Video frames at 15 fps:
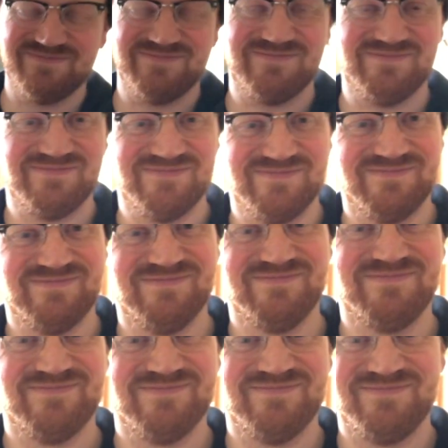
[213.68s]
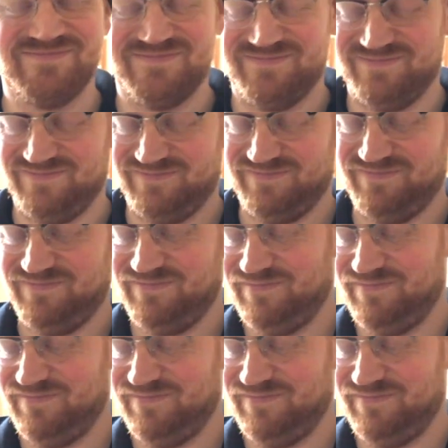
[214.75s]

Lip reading: Nothing is said.